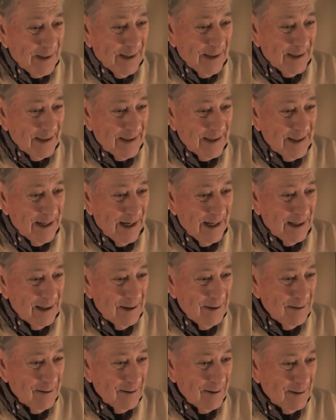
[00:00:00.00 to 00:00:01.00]

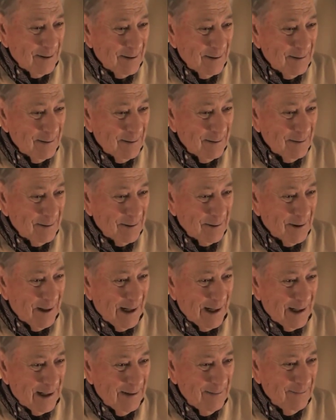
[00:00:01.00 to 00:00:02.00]
side
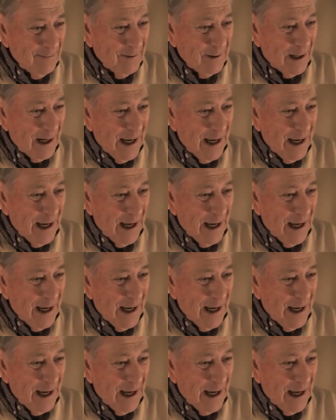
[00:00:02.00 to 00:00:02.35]
track of what